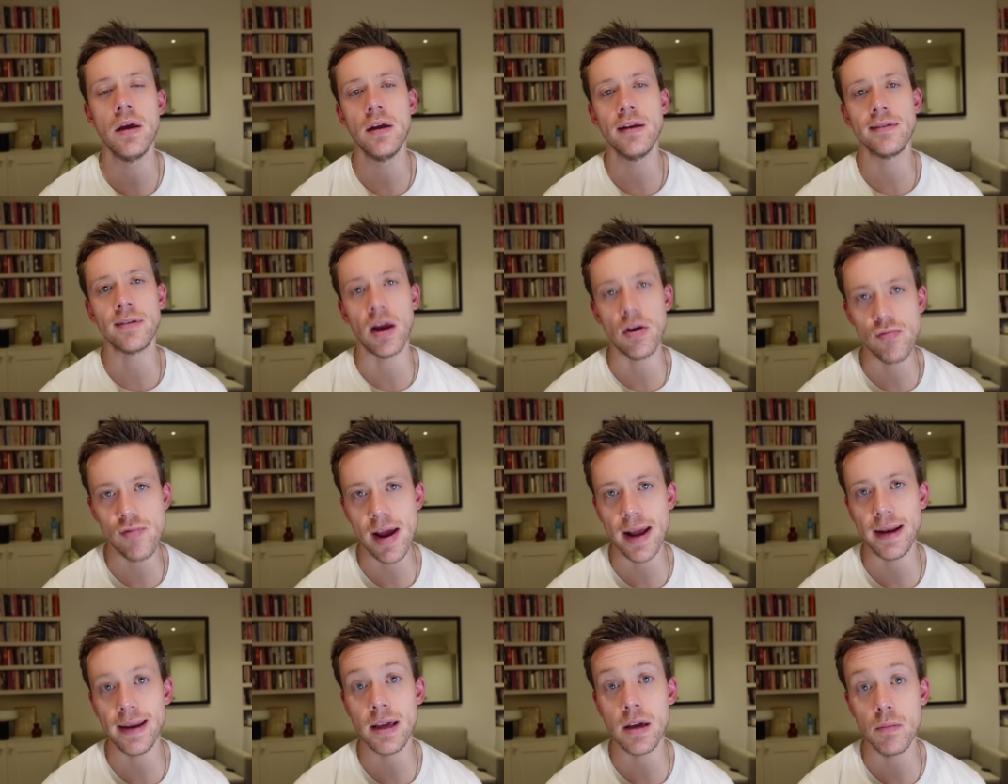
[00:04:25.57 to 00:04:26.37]

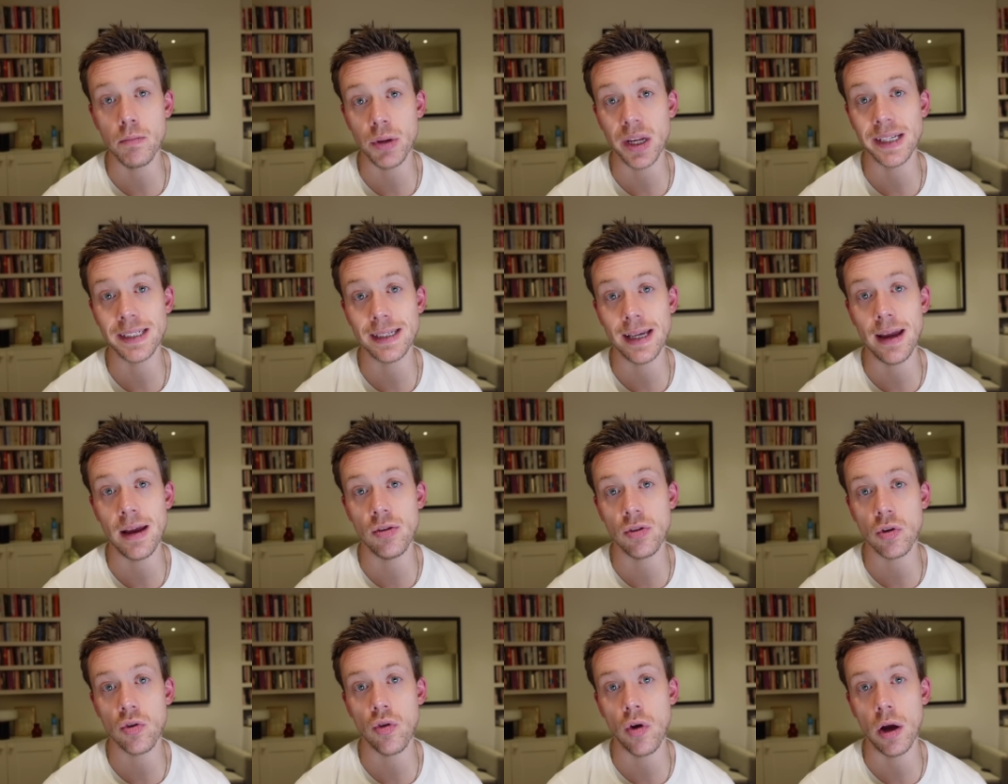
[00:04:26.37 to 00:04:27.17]
directly complicit in
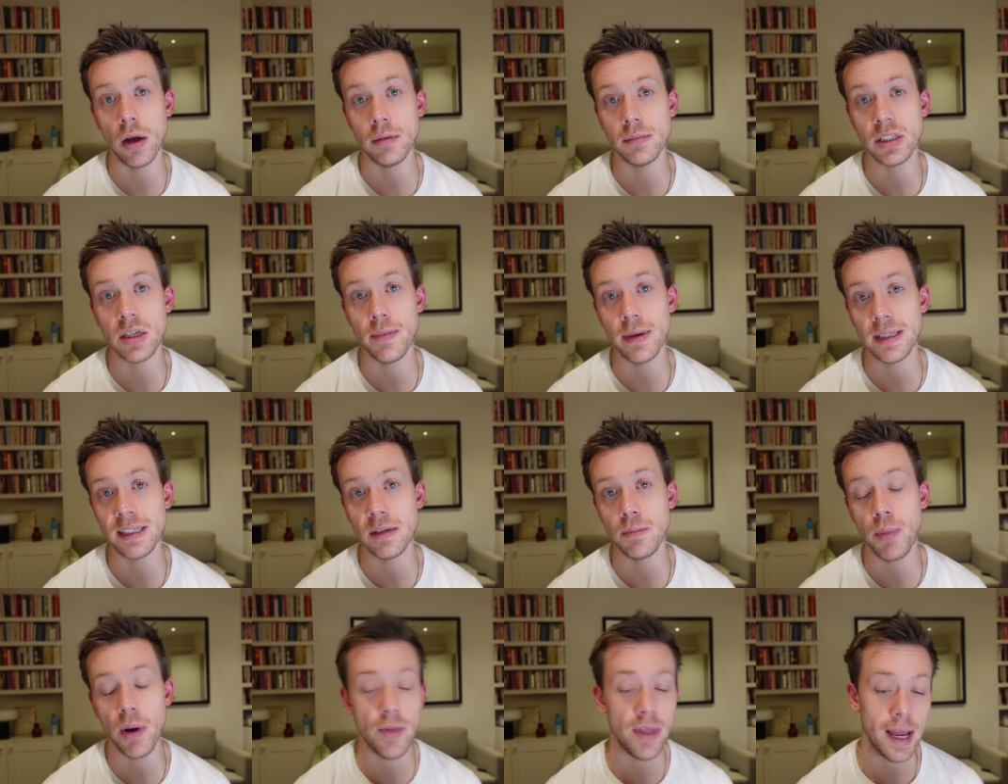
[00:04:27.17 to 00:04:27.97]
the crimes
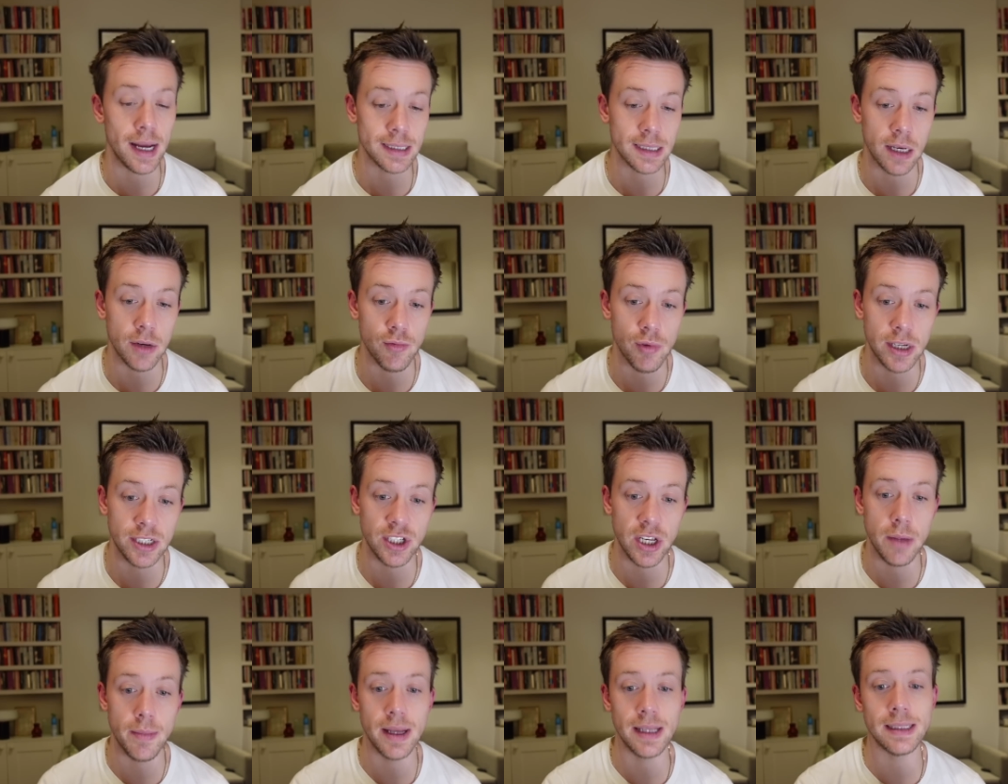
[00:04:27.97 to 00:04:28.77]
committed by the Assad
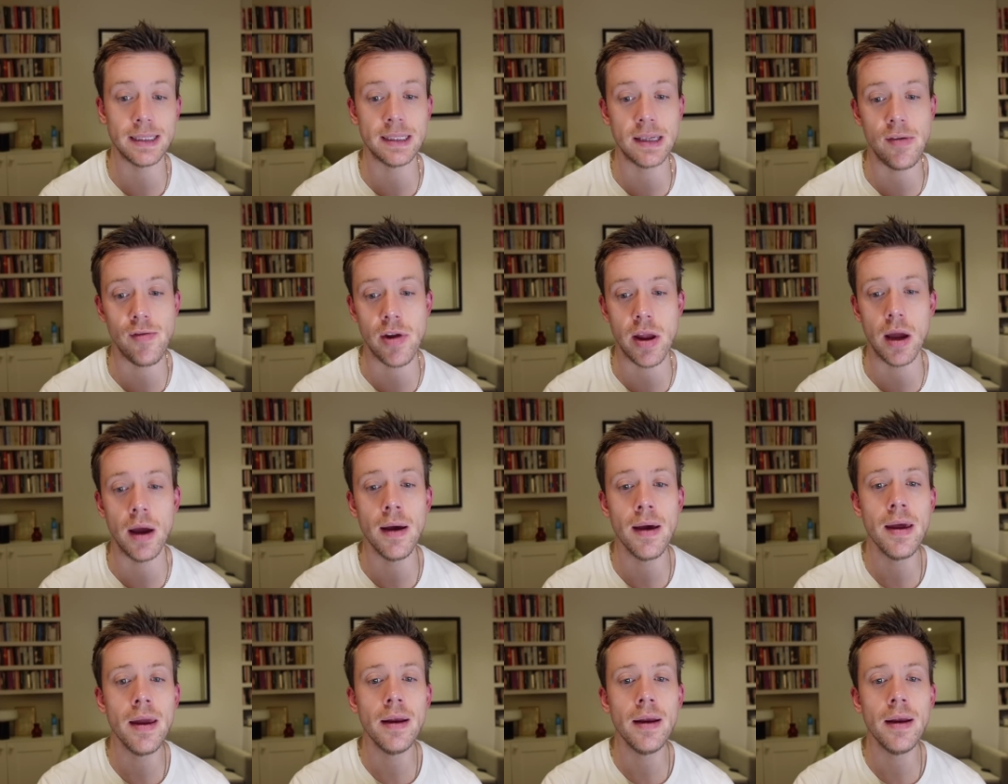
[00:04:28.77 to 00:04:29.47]
regime in Syria.